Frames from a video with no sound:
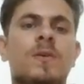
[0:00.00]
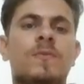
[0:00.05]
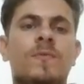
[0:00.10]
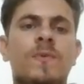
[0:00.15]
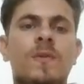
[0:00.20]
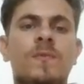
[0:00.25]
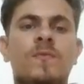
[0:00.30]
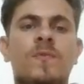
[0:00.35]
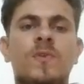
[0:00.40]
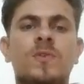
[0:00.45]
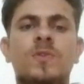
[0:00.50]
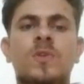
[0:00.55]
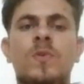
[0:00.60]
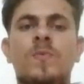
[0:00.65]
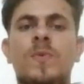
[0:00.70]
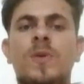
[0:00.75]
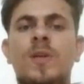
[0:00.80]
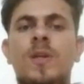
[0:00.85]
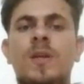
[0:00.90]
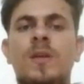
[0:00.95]
The film was
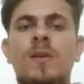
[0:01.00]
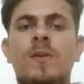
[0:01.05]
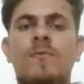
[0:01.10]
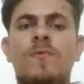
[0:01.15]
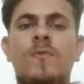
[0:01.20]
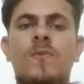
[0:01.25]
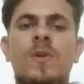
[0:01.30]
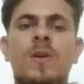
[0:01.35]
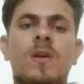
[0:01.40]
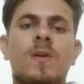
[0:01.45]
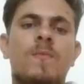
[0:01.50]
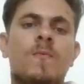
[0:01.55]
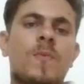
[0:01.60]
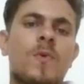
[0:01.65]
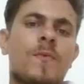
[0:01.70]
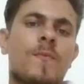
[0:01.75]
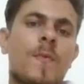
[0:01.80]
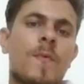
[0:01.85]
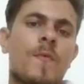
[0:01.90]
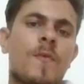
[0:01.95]
nominated for a
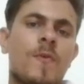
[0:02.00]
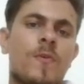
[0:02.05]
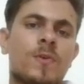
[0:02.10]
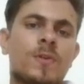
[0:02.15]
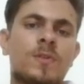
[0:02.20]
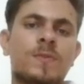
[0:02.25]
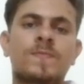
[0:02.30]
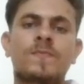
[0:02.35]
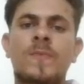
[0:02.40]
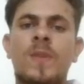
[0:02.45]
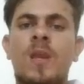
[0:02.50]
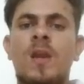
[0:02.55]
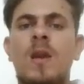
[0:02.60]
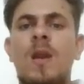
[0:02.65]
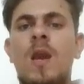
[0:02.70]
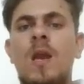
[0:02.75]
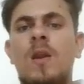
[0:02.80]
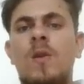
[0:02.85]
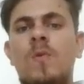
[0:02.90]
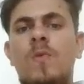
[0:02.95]
number of awards,
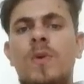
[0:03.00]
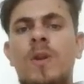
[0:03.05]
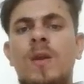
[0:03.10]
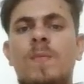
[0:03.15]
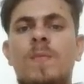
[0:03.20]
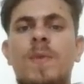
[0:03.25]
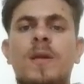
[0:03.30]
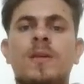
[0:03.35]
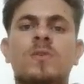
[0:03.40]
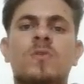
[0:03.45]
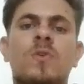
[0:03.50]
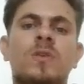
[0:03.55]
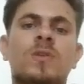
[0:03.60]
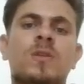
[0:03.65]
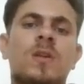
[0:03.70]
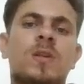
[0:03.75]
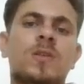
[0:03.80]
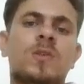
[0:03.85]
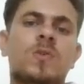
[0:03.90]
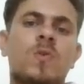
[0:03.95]
including Best
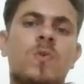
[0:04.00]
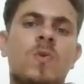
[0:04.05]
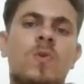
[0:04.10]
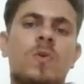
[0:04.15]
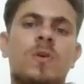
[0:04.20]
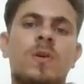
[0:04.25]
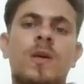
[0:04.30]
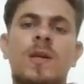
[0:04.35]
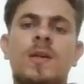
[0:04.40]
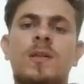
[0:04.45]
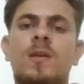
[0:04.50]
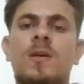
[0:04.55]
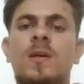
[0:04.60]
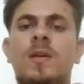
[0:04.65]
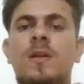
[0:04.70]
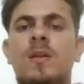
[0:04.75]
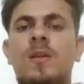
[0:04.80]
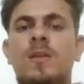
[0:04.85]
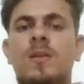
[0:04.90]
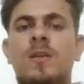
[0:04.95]
Original Song at
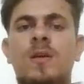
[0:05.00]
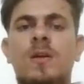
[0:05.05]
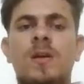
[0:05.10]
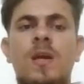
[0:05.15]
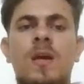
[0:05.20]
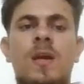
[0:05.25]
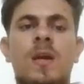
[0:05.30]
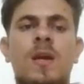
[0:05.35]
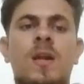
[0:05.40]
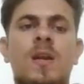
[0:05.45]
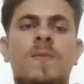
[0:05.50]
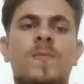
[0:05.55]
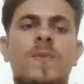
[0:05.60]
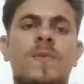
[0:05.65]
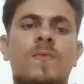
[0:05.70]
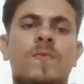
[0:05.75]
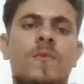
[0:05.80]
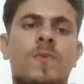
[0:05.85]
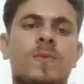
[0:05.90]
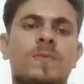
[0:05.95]
the 83rd
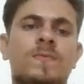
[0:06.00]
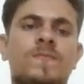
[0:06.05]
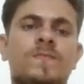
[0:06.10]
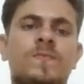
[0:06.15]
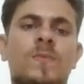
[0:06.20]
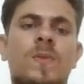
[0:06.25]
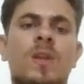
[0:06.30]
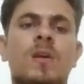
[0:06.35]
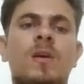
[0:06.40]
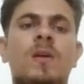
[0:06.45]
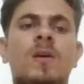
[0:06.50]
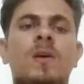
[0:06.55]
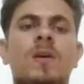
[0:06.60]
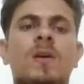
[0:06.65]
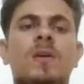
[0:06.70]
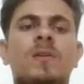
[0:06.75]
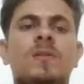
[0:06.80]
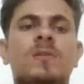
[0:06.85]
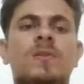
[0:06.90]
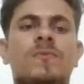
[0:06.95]
Academy Award.
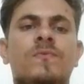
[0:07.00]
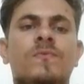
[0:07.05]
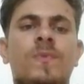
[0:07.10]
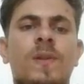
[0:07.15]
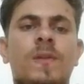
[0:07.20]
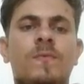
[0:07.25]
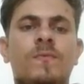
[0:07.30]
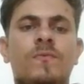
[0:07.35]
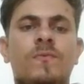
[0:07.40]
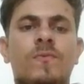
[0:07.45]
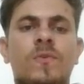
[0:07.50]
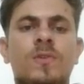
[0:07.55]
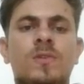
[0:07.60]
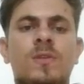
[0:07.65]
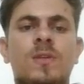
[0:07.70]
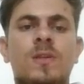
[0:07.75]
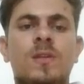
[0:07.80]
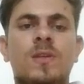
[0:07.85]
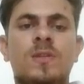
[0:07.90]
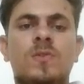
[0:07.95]
The film
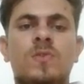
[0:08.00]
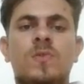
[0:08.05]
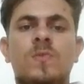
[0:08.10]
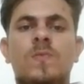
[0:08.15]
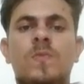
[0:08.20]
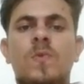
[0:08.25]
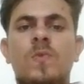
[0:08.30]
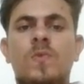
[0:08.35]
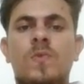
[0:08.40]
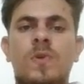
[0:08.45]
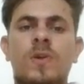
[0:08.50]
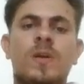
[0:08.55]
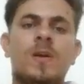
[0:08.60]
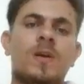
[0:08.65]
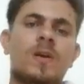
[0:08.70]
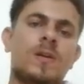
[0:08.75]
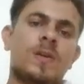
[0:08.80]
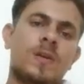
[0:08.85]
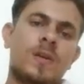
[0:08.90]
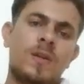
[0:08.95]
was released on
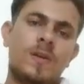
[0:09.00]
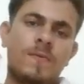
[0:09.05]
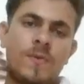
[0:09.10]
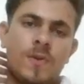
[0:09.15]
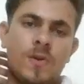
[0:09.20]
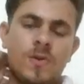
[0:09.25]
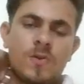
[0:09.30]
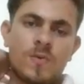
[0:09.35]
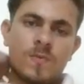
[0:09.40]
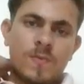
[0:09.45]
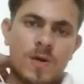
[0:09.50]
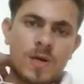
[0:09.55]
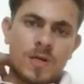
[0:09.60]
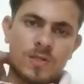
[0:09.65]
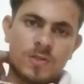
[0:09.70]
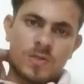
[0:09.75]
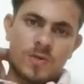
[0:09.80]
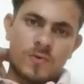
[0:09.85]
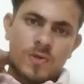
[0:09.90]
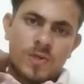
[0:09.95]
Blu-ray and DVD on
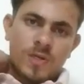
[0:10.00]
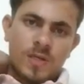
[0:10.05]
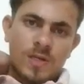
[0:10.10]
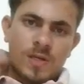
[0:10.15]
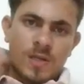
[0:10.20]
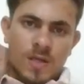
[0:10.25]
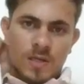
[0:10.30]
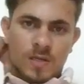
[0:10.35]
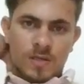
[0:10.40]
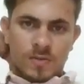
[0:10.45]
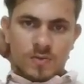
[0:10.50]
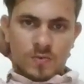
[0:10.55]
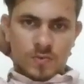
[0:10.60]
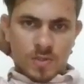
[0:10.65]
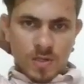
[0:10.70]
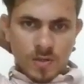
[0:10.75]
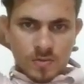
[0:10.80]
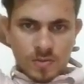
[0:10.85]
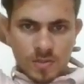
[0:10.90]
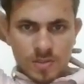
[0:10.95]
March 29,
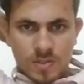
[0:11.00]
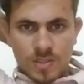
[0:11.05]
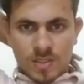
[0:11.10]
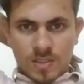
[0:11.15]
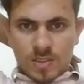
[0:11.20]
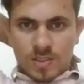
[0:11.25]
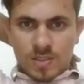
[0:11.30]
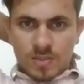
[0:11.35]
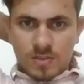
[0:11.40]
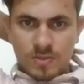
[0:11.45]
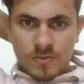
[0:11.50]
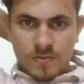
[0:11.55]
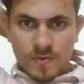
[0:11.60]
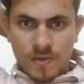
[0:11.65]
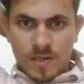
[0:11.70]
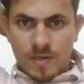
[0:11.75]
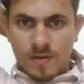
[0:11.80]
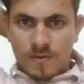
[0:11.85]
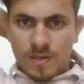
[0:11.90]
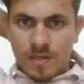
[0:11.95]
2016,
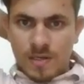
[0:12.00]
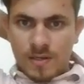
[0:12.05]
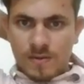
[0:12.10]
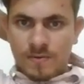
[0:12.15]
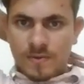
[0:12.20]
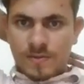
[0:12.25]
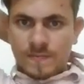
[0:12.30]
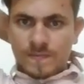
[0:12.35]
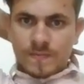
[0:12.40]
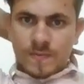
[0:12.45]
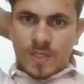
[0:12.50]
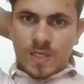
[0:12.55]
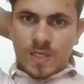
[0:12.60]
2011.